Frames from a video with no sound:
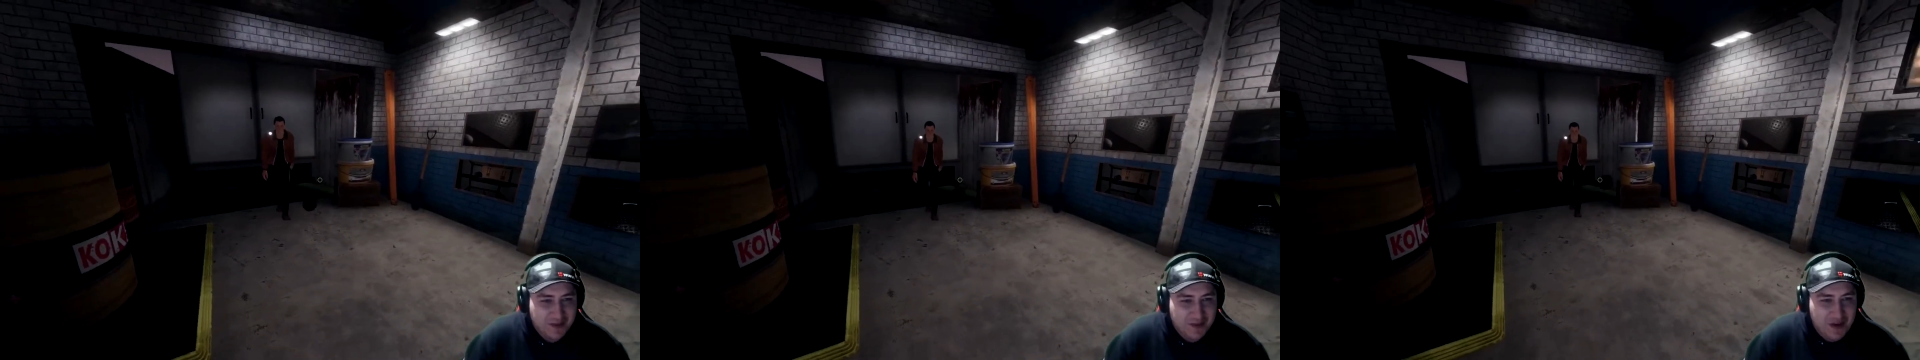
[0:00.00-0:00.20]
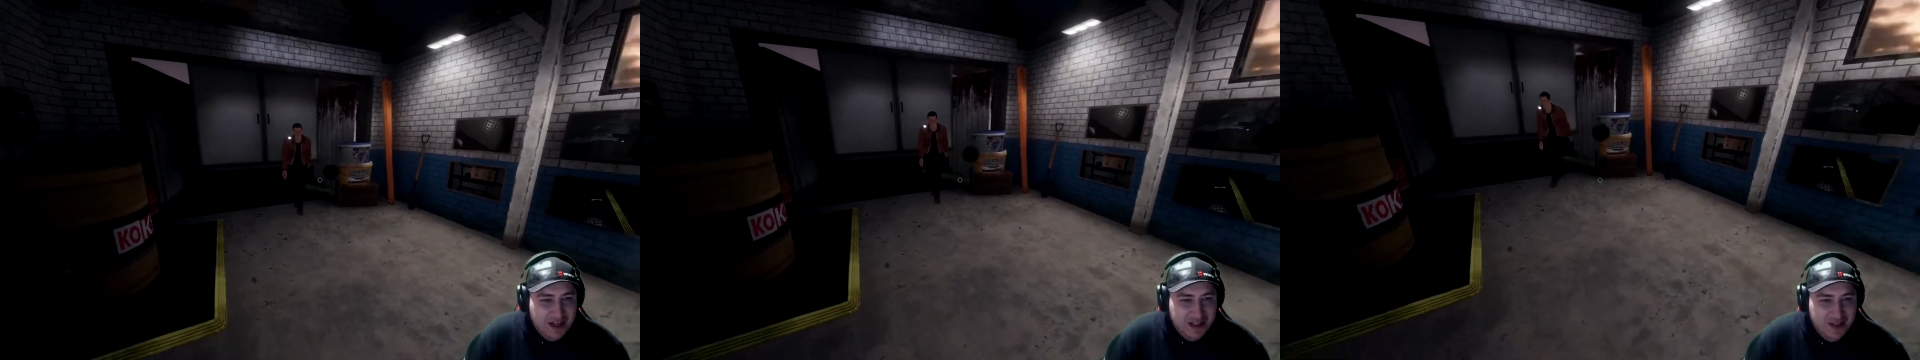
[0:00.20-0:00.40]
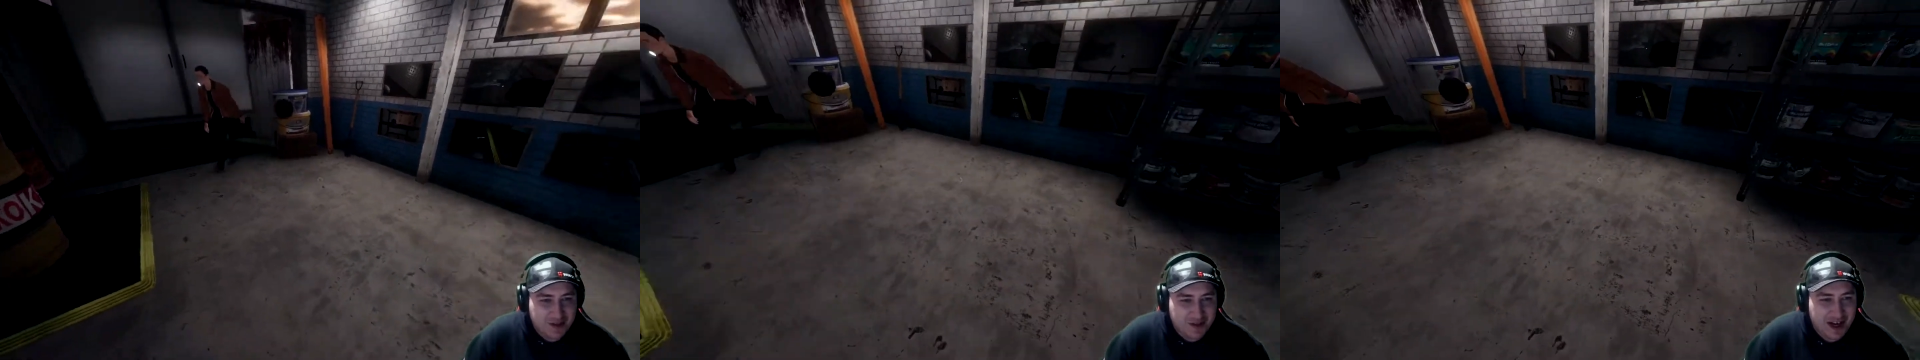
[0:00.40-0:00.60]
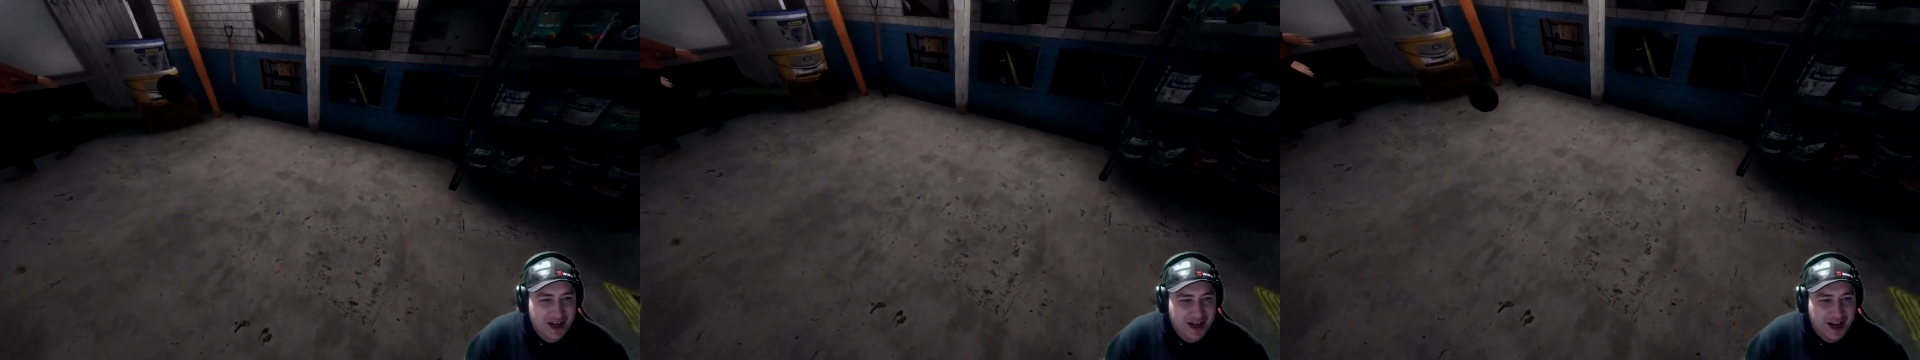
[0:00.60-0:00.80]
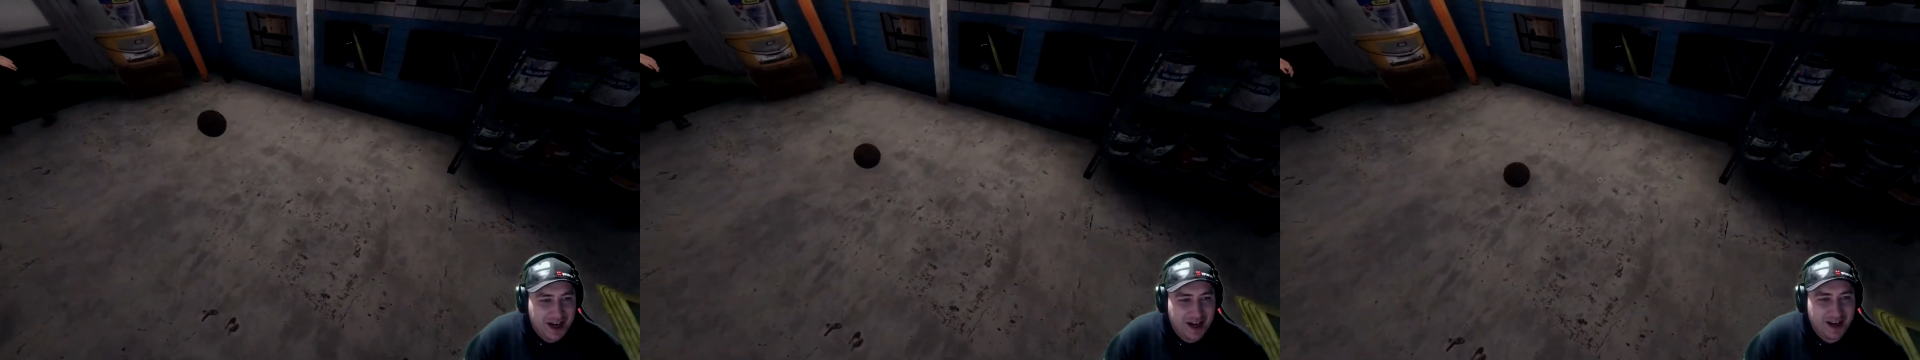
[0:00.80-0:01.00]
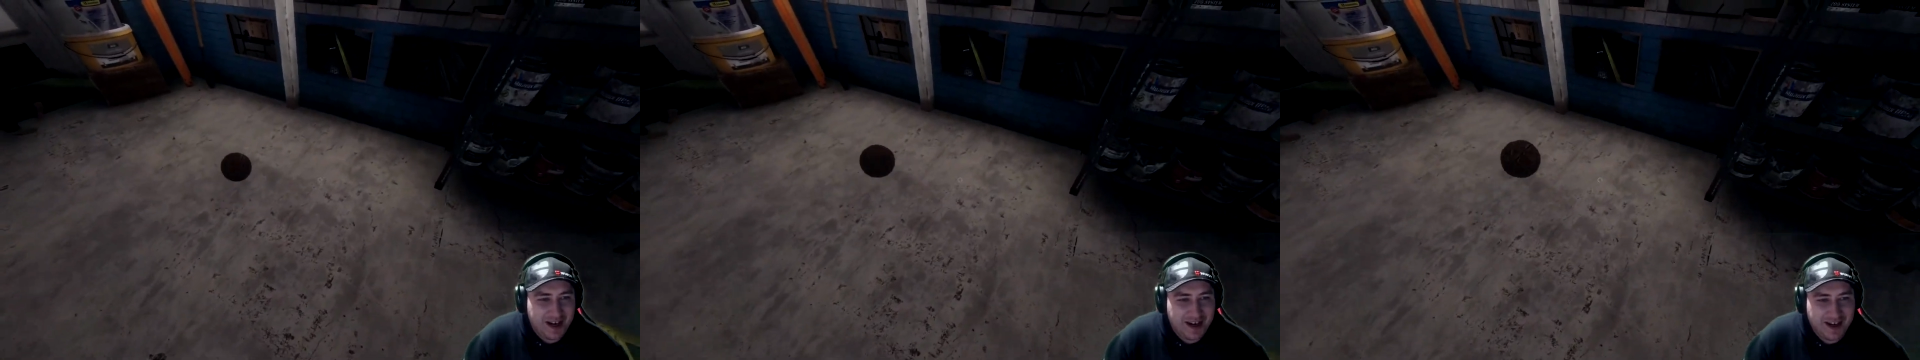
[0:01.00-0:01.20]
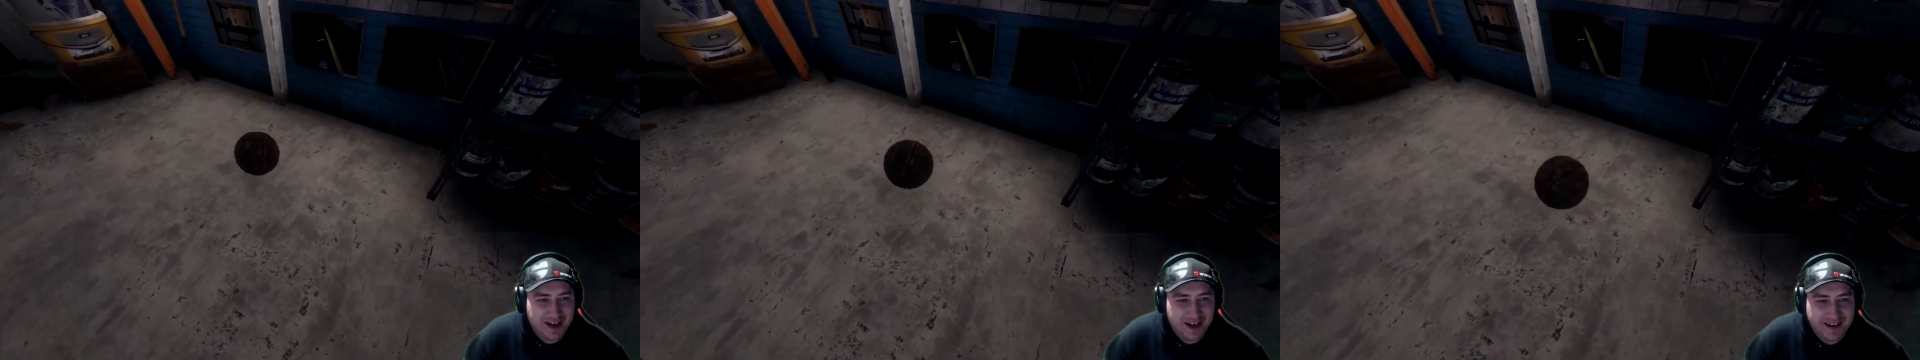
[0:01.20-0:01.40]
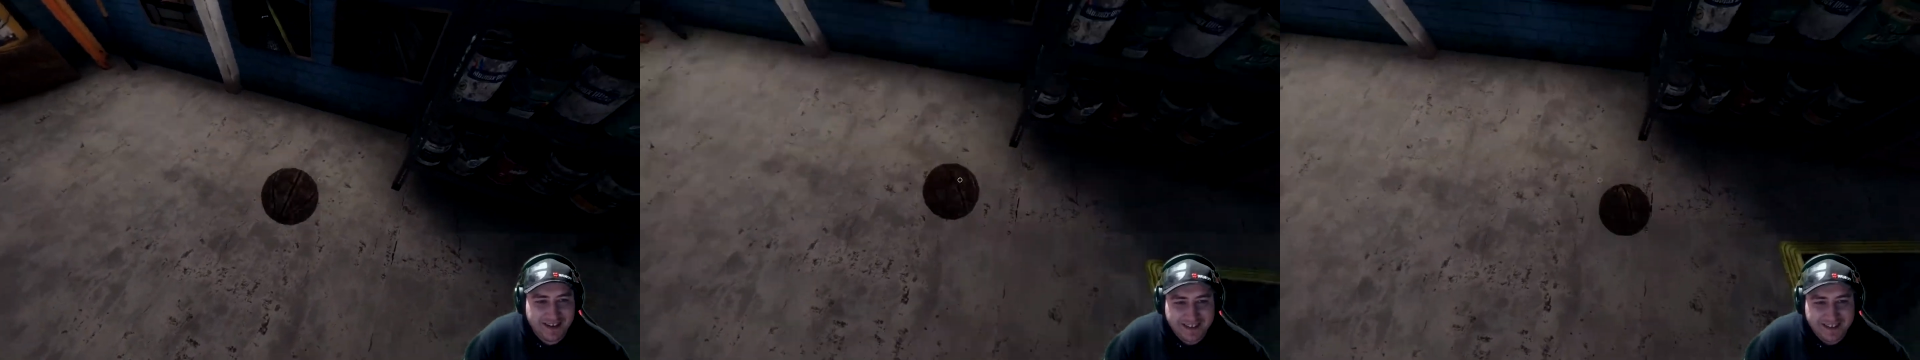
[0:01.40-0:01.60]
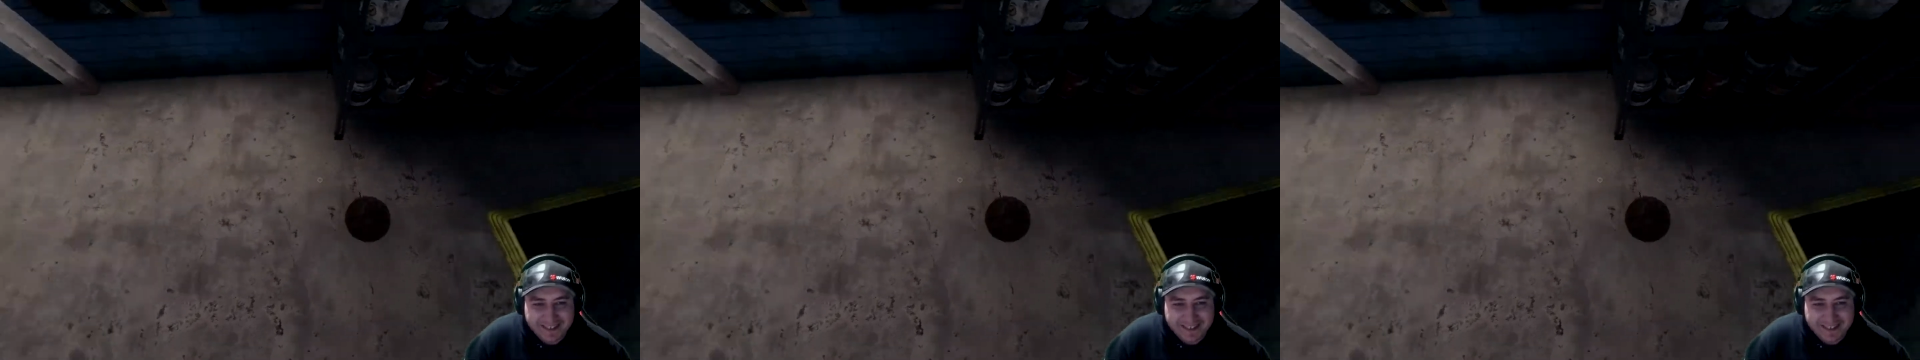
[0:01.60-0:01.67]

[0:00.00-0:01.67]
Victory!